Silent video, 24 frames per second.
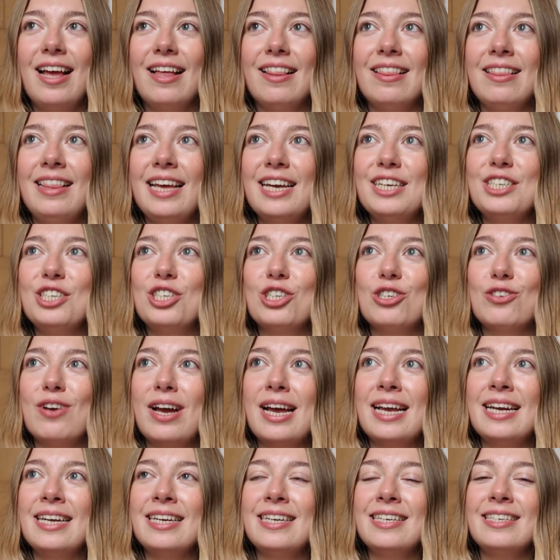This
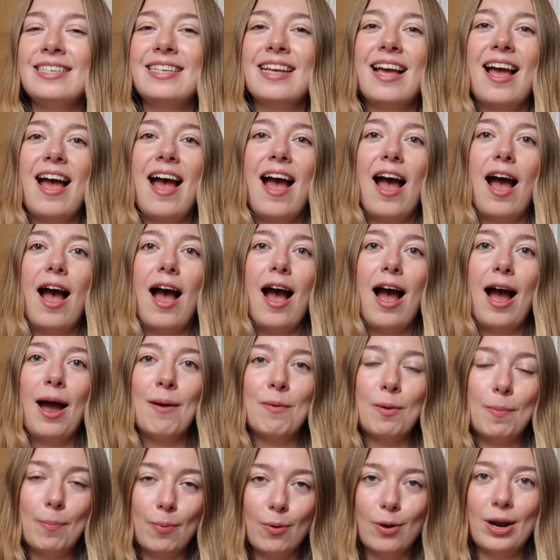trend, I
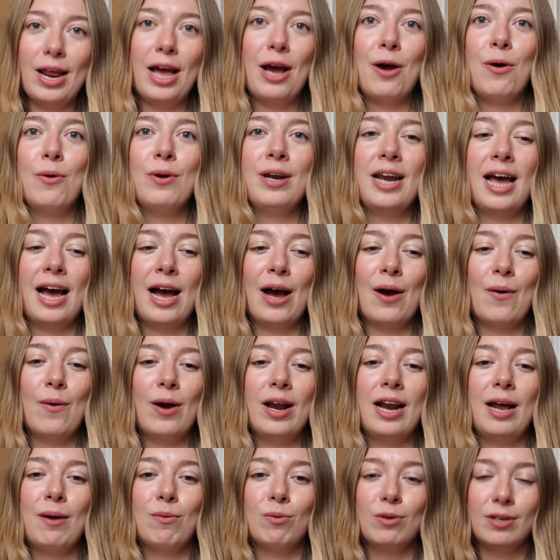will put it out now
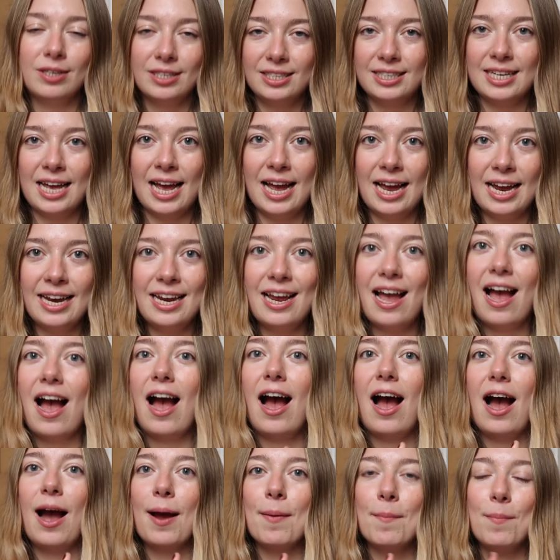and I will say,
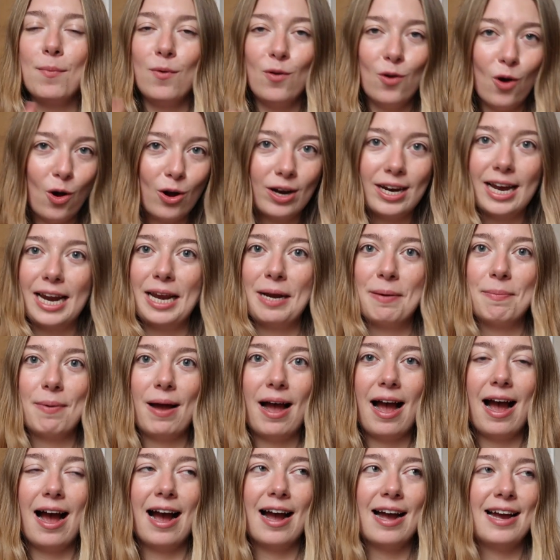I'm not getting
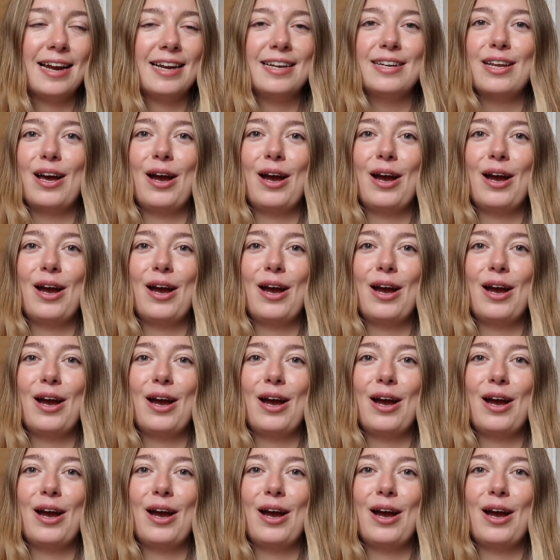behind.